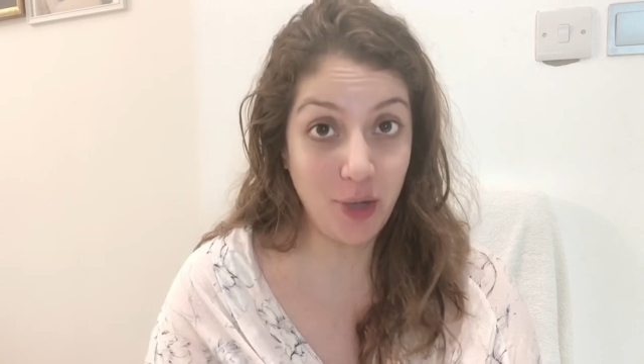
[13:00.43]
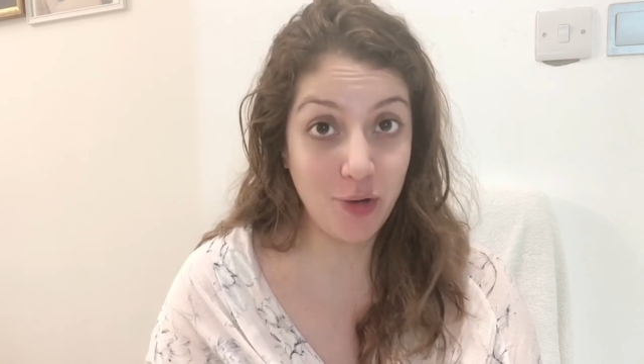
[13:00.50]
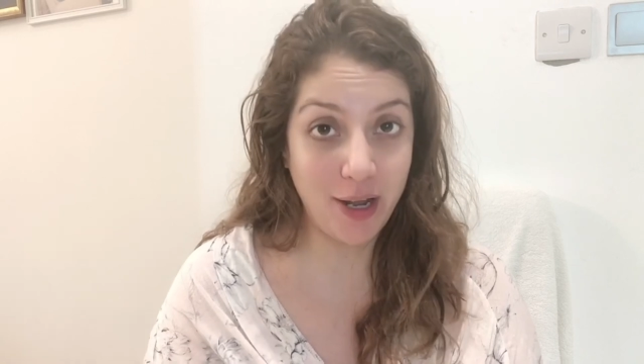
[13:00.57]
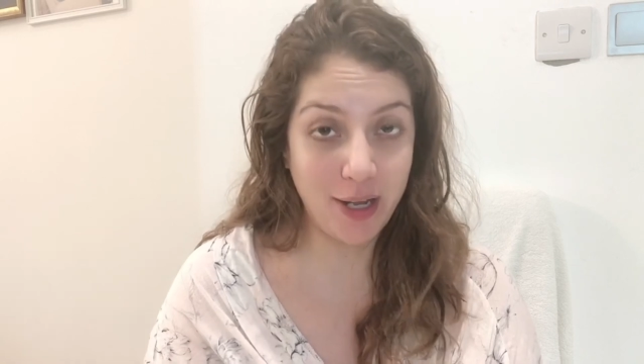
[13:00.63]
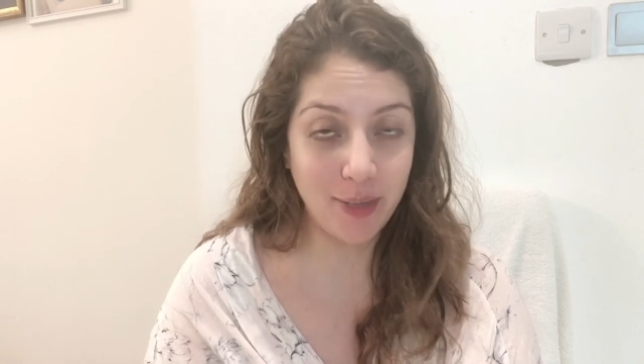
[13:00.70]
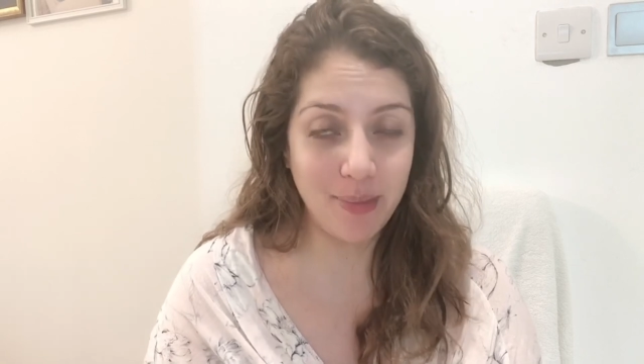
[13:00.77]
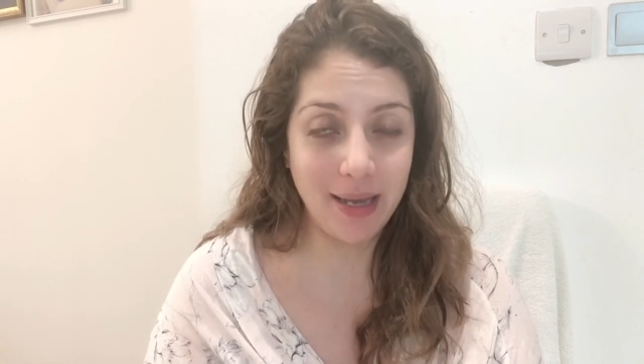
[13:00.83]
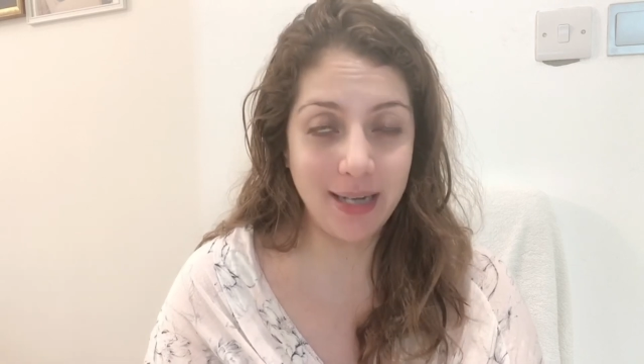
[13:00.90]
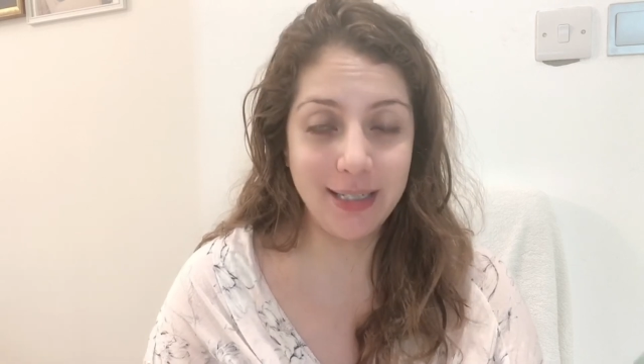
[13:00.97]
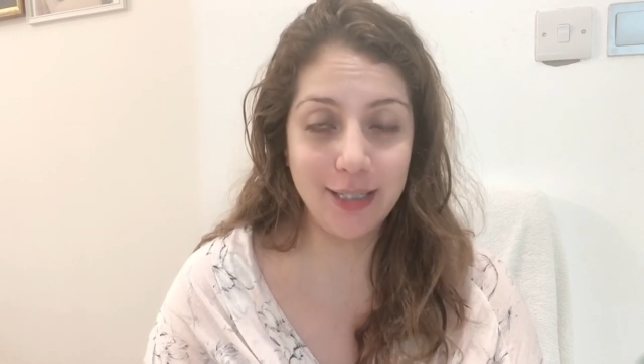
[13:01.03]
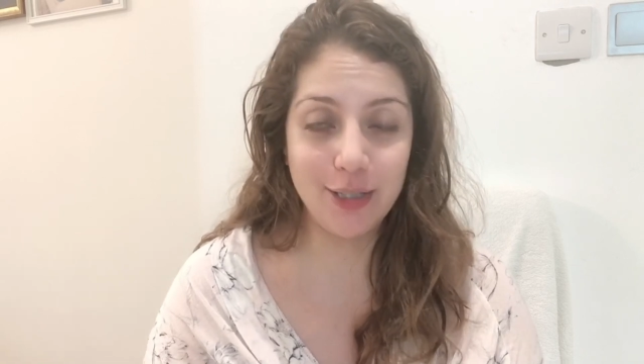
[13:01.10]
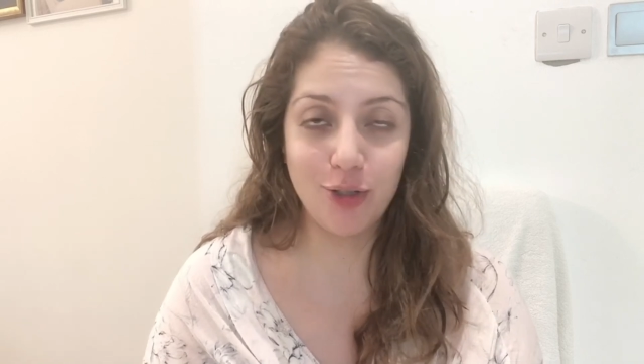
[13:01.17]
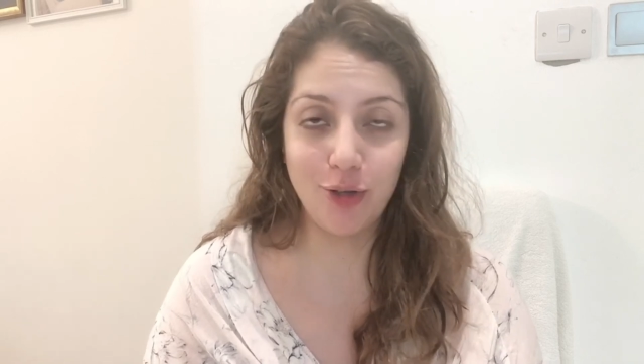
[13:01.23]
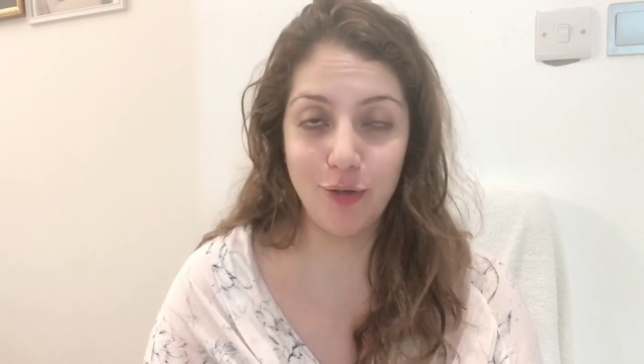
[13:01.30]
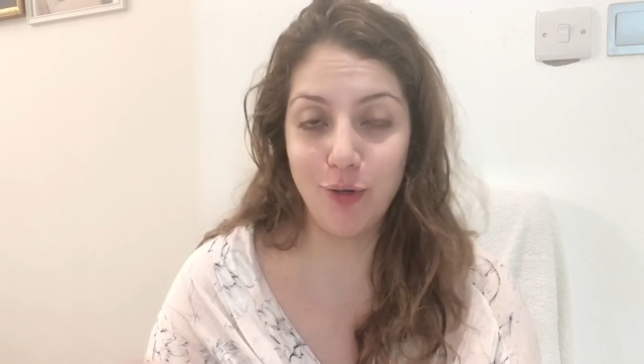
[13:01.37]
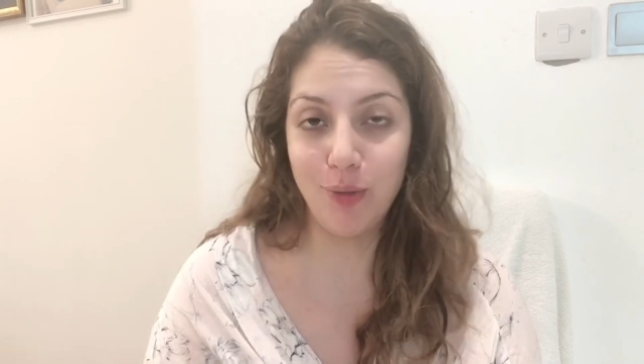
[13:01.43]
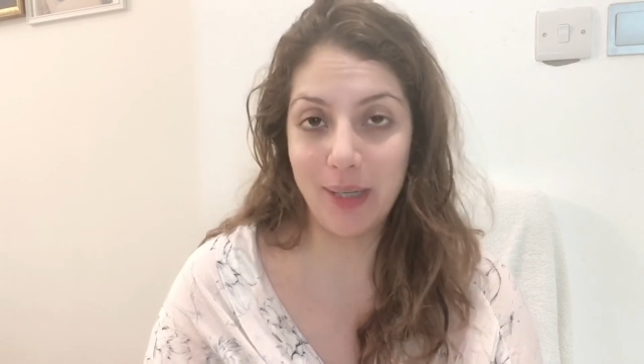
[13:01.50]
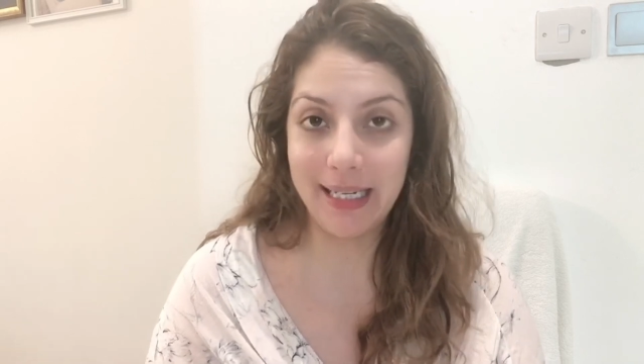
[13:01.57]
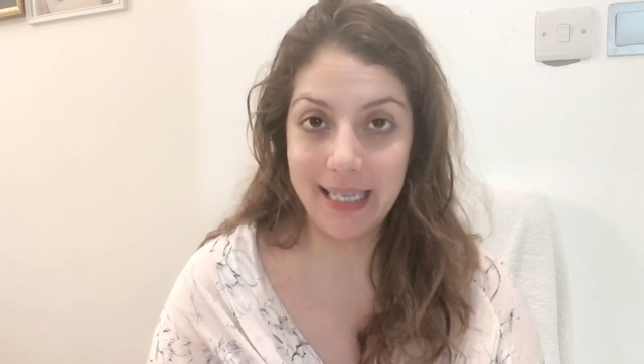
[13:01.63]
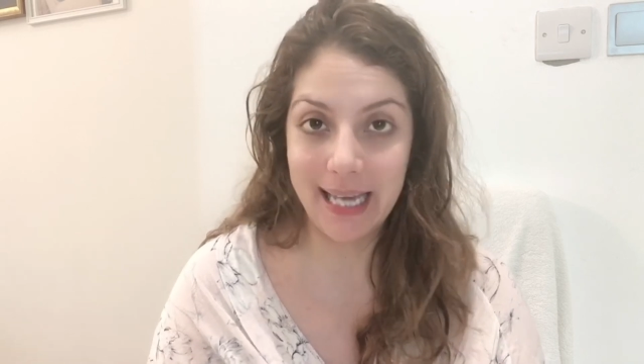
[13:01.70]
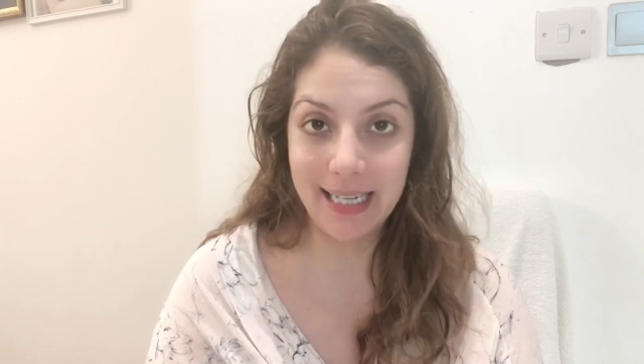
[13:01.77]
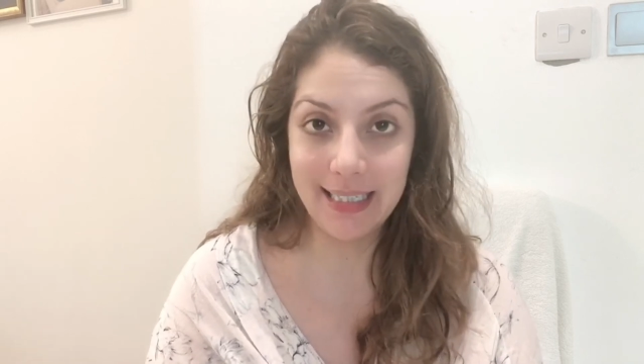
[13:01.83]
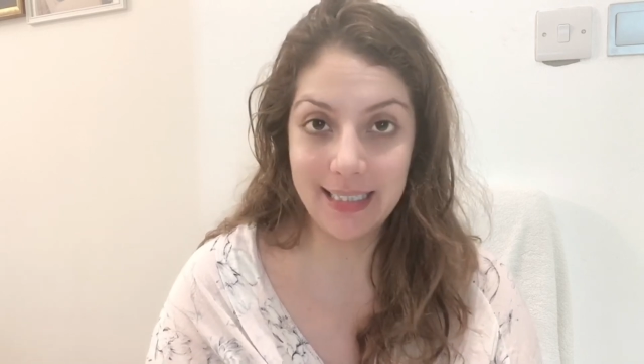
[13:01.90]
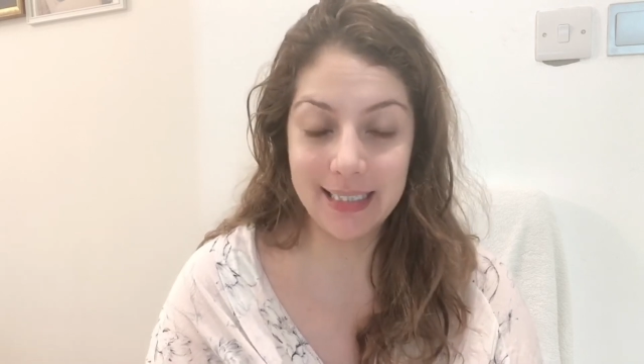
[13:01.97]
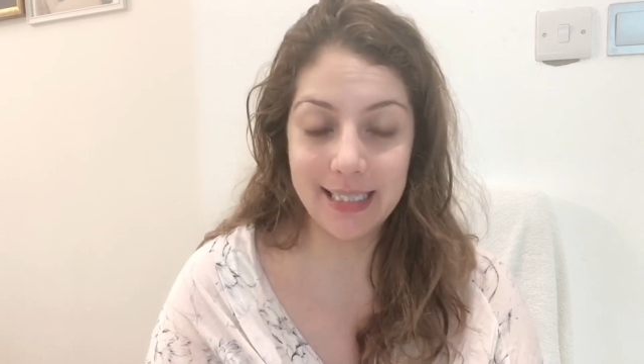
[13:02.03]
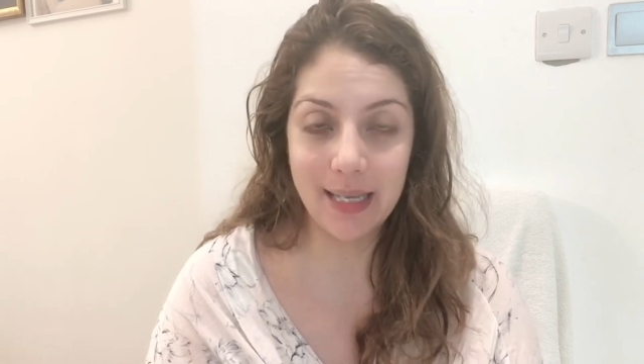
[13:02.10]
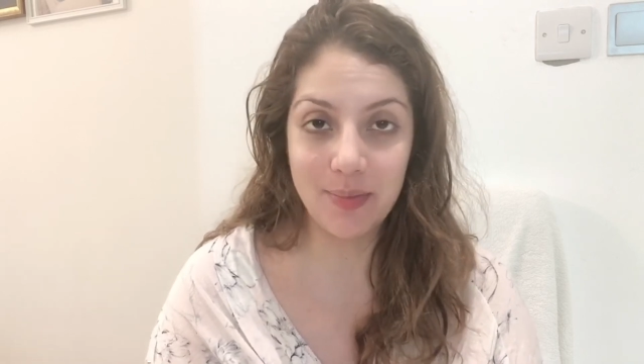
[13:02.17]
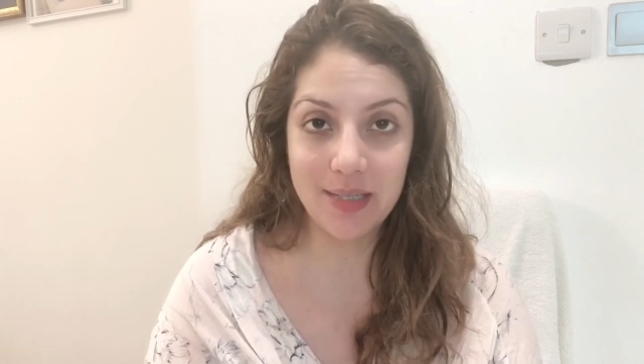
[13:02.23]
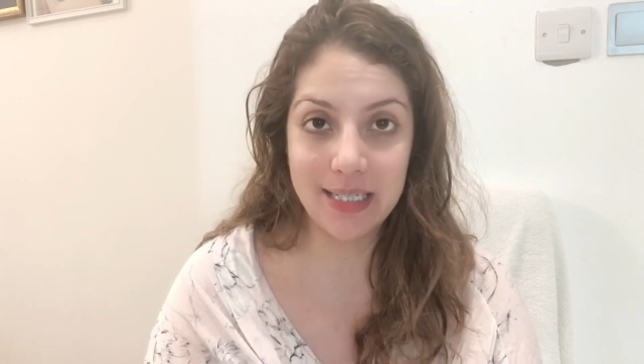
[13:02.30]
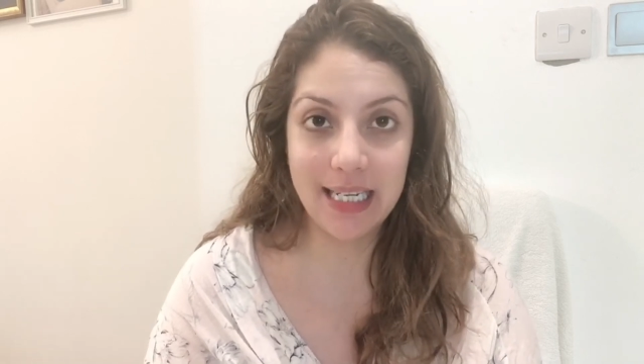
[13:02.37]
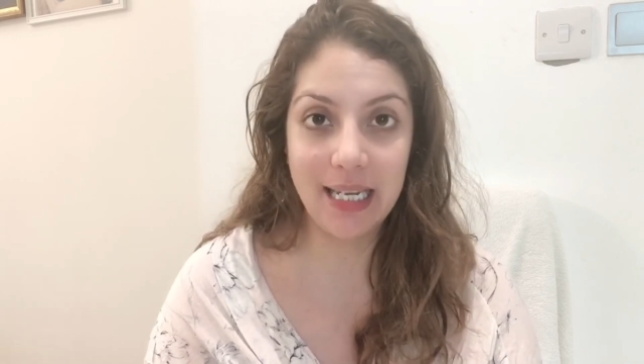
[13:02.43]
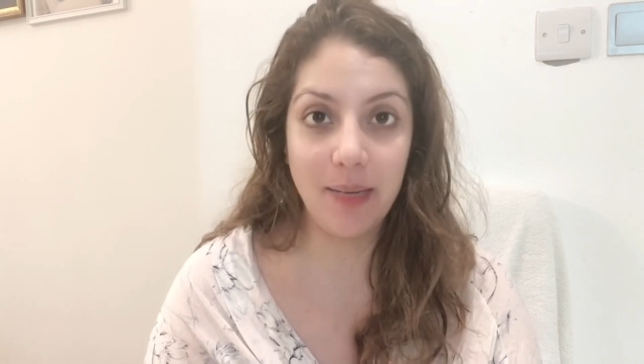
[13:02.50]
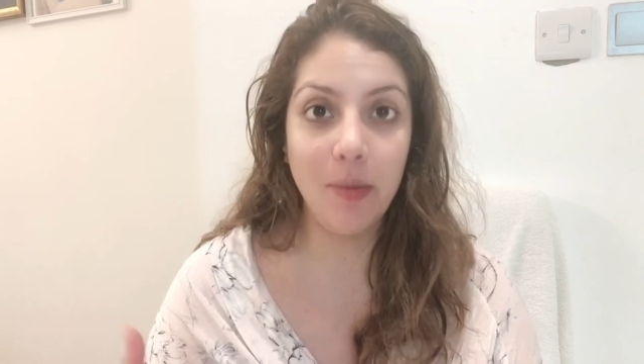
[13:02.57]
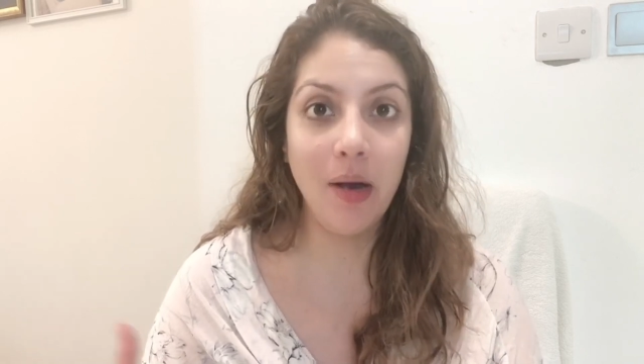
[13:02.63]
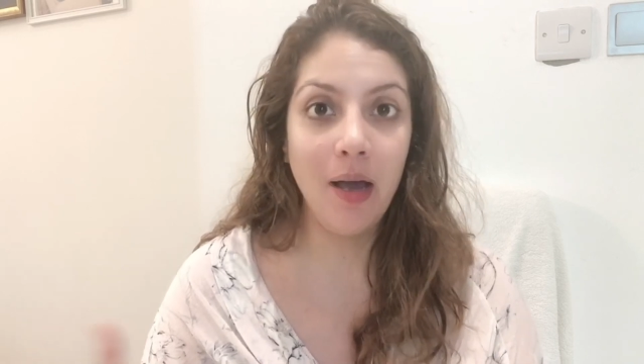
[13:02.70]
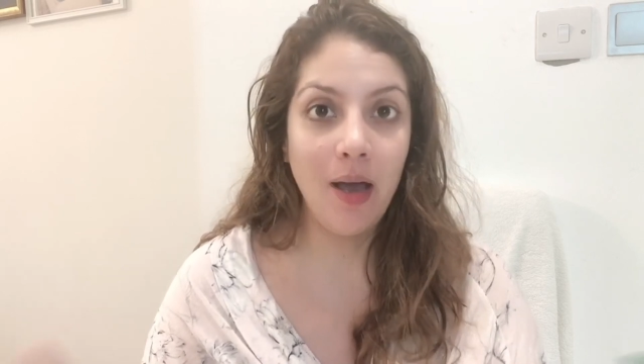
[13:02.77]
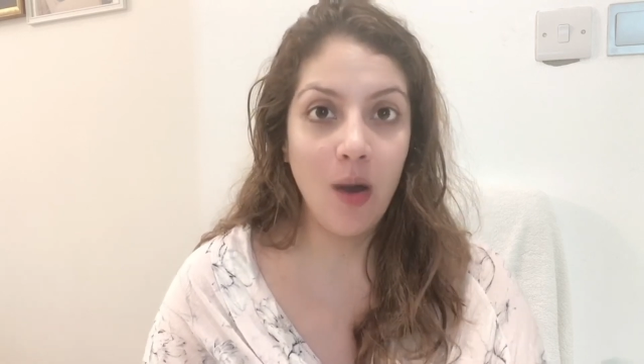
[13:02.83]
recommended. So if you can get some steam